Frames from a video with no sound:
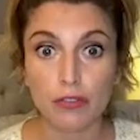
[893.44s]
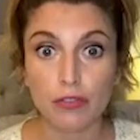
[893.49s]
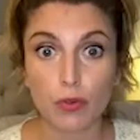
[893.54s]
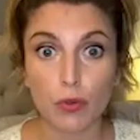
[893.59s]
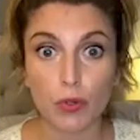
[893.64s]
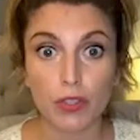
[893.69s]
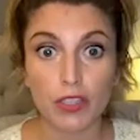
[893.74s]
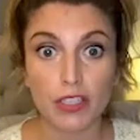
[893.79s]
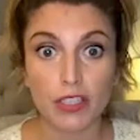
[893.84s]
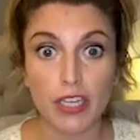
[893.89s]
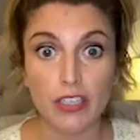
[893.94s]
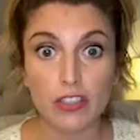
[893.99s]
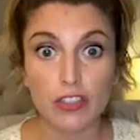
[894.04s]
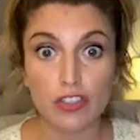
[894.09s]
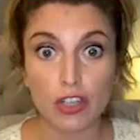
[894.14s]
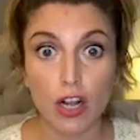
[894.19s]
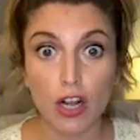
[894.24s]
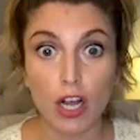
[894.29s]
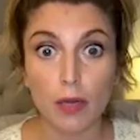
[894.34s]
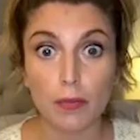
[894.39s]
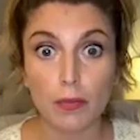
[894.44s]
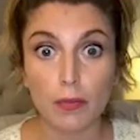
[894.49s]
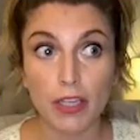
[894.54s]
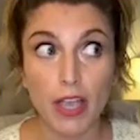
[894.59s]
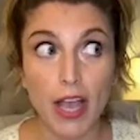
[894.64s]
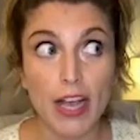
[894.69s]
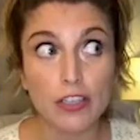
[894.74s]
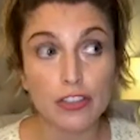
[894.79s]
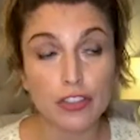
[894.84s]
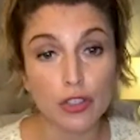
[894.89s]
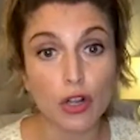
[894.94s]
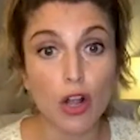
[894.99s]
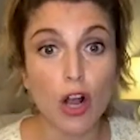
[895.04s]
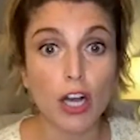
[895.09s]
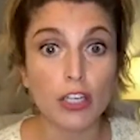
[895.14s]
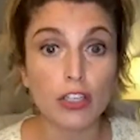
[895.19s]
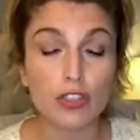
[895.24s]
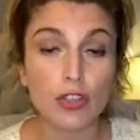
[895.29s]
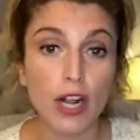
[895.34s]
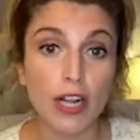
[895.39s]
for the next job, like as your
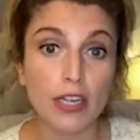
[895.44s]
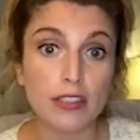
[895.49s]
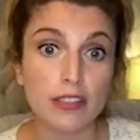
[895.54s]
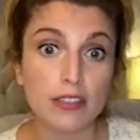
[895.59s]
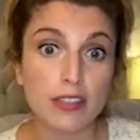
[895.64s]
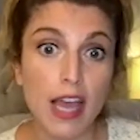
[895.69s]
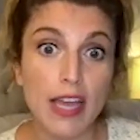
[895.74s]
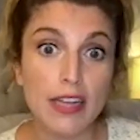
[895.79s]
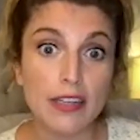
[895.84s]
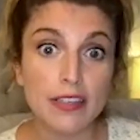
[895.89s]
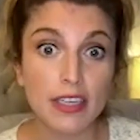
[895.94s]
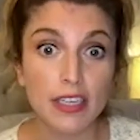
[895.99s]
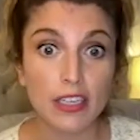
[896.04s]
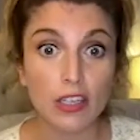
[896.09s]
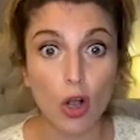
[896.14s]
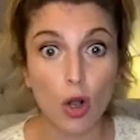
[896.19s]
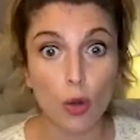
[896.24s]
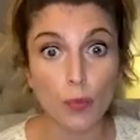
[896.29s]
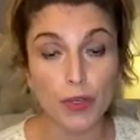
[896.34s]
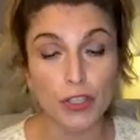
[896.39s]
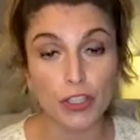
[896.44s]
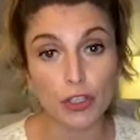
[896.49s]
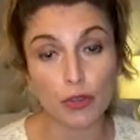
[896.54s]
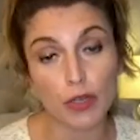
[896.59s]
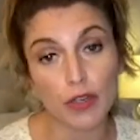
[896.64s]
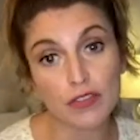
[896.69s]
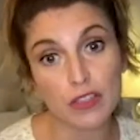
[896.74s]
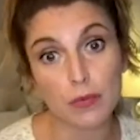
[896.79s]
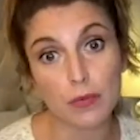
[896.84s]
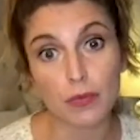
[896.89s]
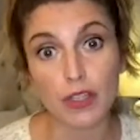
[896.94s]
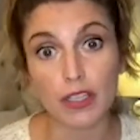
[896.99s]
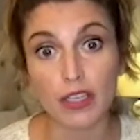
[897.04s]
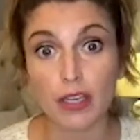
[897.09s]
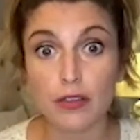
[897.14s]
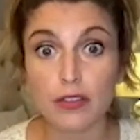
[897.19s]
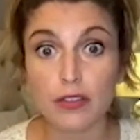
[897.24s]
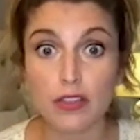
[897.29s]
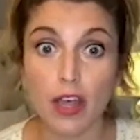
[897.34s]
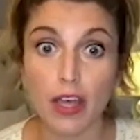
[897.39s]
contract is ending, hoping you have something
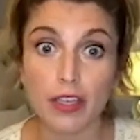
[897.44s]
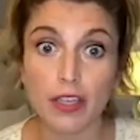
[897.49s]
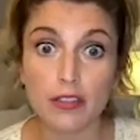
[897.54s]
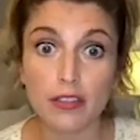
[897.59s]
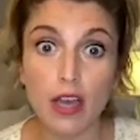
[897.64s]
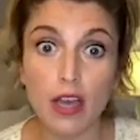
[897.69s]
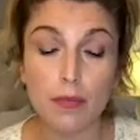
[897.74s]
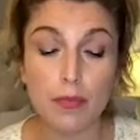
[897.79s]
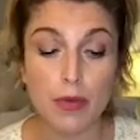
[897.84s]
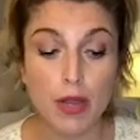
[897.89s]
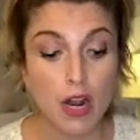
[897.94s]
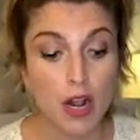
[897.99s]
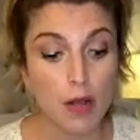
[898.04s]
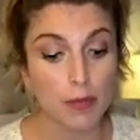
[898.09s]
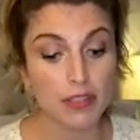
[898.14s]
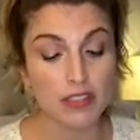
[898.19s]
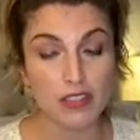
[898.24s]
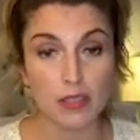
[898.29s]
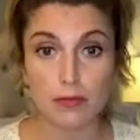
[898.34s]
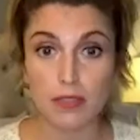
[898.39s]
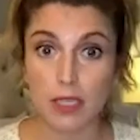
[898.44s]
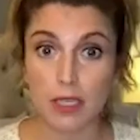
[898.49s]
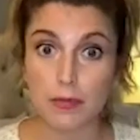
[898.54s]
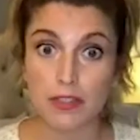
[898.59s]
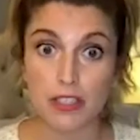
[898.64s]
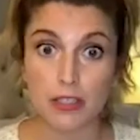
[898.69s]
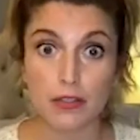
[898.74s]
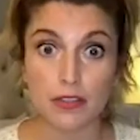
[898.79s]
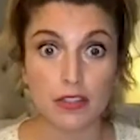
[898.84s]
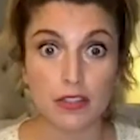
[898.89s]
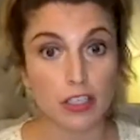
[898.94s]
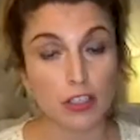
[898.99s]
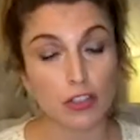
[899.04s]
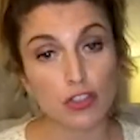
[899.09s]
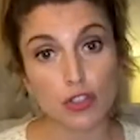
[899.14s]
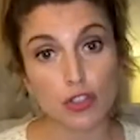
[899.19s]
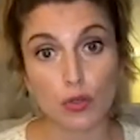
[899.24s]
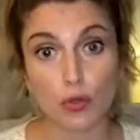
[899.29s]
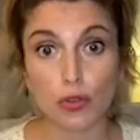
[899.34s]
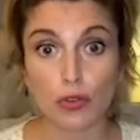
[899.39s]
else lined up. But sometimes there's like a
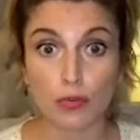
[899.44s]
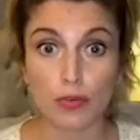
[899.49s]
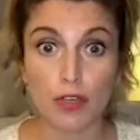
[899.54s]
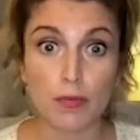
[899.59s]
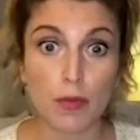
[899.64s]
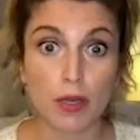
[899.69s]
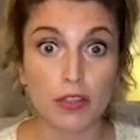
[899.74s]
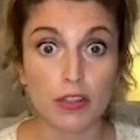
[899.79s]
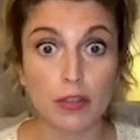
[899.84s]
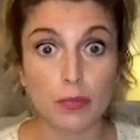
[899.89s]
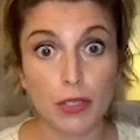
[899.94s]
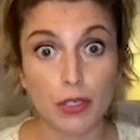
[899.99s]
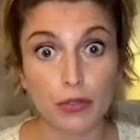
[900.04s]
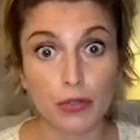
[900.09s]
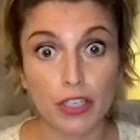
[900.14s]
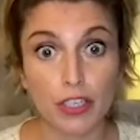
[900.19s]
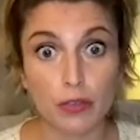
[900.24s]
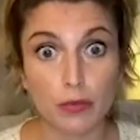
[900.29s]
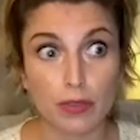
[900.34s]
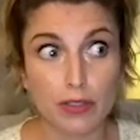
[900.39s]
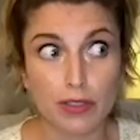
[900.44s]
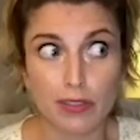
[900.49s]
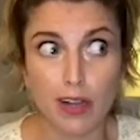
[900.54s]
two, three month period where you're